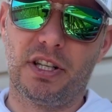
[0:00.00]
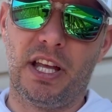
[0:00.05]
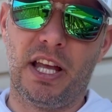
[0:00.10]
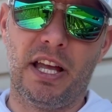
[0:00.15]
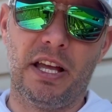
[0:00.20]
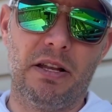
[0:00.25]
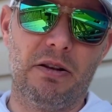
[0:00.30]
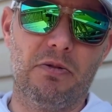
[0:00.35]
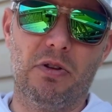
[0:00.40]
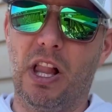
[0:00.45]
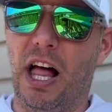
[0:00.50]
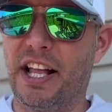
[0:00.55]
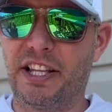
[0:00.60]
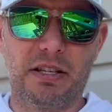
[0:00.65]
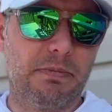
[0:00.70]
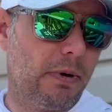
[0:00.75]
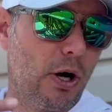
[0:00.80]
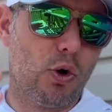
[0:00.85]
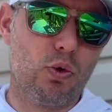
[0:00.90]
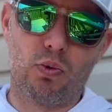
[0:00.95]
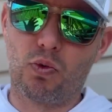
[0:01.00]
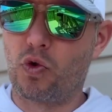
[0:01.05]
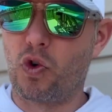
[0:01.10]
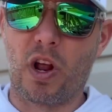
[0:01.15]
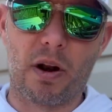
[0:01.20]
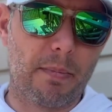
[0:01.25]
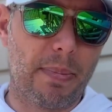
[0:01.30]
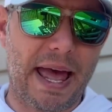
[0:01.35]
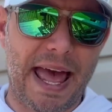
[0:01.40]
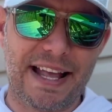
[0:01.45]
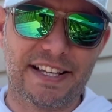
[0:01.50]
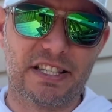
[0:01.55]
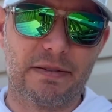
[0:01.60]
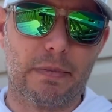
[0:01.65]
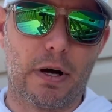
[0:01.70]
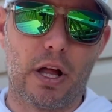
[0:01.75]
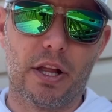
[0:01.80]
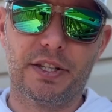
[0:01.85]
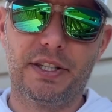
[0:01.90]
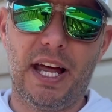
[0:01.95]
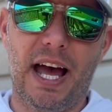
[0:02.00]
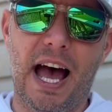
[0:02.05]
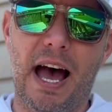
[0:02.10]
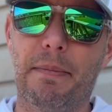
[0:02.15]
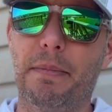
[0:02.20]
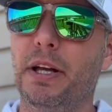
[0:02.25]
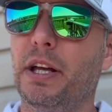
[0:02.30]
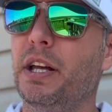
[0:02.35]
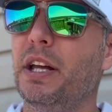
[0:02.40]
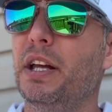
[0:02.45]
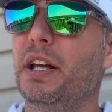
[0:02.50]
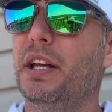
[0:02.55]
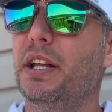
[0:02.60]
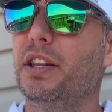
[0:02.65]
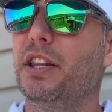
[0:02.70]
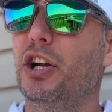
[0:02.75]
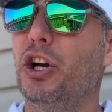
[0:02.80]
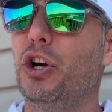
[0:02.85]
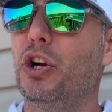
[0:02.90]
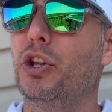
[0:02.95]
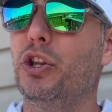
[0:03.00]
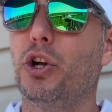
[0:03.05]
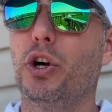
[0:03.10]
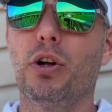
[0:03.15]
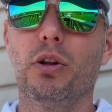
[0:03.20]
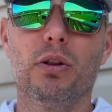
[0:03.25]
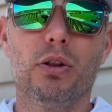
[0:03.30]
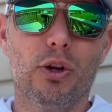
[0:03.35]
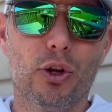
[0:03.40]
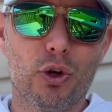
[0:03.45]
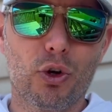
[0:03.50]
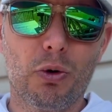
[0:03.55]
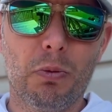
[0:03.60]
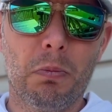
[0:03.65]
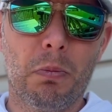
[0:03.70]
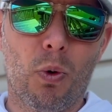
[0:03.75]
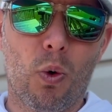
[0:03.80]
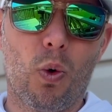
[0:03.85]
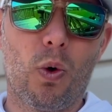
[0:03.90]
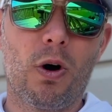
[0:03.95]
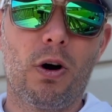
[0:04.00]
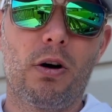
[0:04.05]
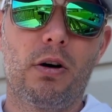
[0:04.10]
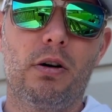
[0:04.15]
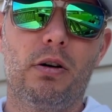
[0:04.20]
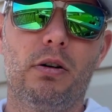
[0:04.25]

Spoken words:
and lots of boats running past them all the time. They're a little more